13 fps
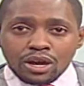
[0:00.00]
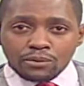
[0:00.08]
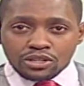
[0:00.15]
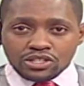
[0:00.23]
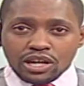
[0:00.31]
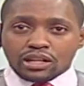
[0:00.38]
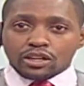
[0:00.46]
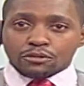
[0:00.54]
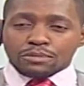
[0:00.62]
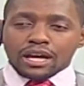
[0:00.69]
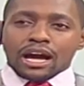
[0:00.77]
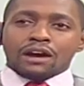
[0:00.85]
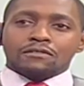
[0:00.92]
we shall not
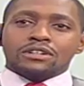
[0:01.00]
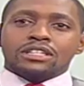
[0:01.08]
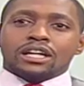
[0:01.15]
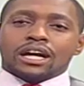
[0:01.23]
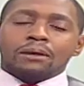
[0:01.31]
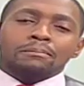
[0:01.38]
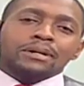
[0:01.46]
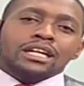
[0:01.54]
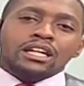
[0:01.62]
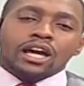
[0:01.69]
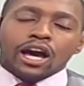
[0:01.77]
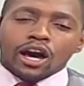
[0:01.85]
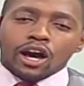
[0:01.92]
be having the
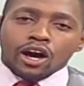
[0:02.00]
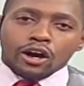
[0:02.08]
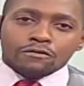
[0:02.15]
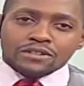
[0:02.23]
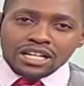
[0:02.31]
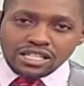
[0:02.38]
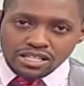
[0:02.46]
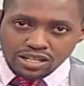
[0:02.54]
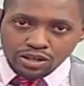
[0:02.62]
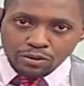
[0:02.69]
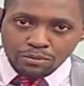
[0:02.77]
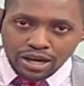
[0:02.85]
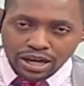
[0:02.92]
company of
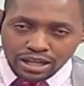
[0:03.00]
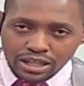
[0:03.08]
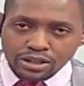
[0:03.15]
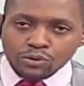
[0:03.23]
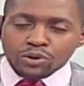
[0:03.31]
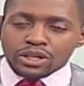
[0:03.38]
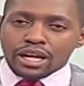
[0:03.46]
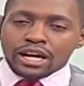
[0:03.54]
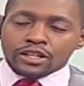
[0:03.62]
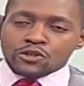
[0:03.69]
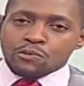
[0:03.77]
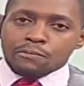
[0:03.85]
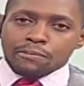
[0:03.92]
Dunstan Omari, we'd like
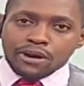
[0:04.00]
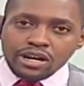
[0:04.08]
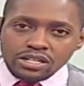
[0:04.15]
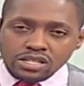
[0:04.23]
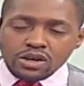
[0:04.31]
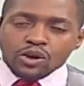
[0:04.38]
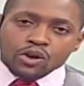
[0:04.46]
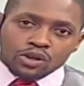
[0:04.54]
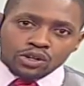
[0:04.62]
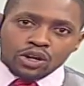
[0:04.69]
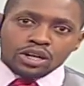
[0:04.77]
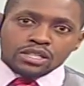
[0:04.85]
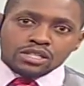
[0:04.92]
to pass our
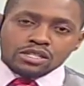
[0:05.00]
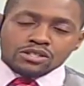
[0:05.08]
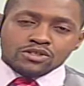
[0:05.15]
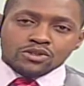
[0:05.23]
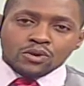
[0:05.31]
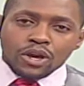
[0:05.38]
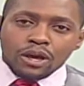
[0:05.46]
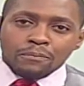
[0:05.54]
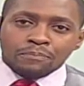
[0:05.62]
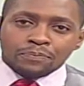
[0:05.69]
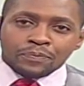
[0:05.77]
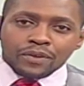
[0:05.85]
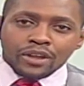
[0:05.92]
condolences to him.
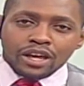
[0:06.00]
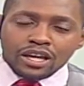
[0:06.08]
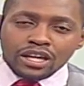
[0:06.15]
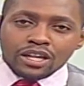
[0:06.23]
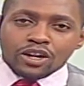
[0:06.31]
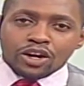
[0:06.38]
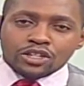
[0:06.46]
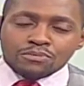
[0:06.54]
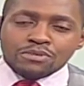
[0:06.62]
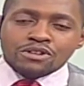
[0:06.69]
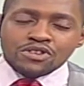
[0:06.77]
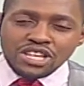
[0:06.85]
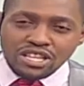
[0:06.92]
He got
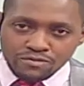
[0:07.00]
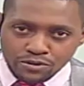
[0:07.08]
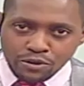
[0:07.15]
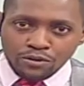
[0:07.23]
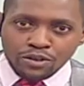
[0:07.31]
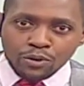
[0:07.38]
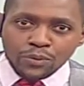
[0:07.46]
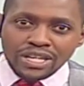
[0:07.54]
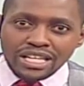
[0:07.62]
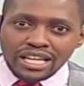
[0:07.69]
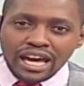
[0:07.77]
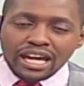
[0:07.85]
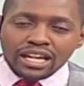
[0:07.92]
bereaved over the
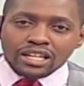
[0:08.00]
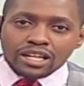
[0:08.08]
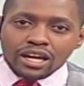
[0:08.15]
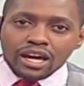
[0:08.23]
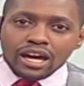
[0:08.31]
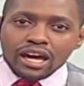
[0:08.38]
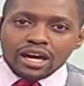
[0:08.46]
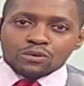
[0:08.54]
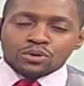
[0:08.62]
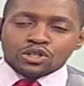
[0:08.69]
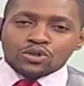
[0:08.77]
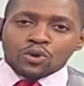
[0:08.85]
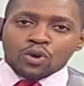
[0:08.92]
weekend, and
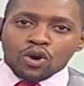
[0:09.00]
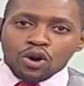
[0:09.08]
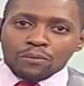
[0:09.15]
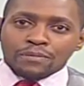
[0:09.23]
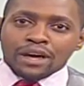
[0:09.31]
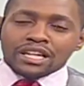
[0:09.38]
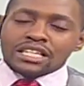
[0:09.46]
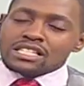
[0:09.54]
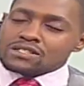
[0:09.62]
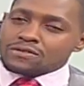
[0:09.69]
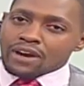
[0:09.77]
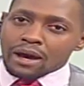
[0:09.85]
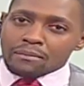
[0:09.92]
we do hope that his
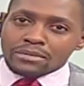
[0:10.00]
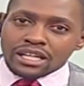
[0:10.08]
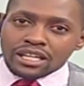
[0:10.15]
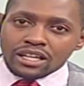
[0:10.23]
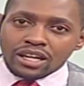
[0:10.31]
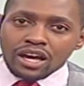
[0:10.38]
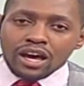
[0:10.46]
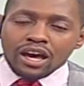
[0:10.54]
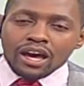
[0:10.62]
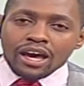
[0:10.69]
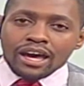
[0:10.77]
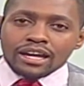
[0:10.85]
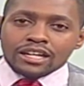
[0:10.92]
family
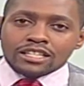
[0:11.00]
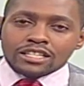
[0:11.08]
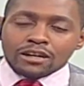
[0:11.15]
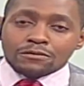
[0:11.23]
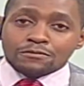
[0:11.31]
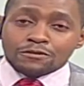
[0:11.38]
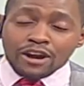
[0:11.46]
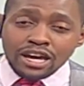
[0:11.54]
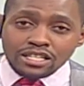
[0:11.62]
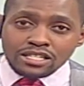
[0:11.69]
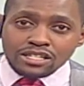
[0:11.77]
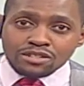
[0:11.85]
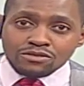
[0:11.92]
and uh,
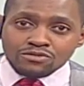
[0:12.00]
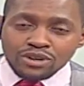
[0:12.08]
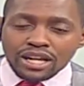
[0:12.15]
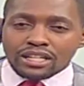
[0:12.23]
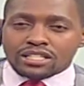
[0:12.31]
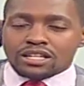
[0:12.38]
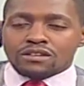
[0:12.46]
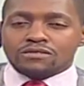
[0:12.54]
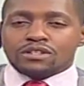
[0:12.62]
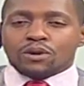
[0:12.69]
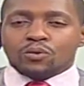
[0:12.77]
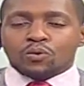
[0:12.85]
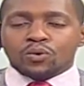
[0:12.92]
friends and relatives
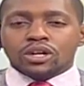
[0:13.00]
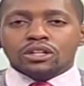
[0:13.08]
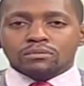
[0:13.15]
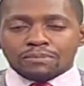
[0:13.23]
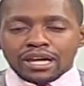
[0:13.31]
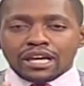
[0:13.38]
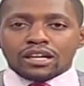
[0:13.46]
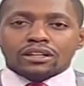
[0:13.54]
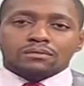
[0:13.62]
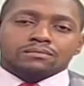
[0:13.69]
uh, will be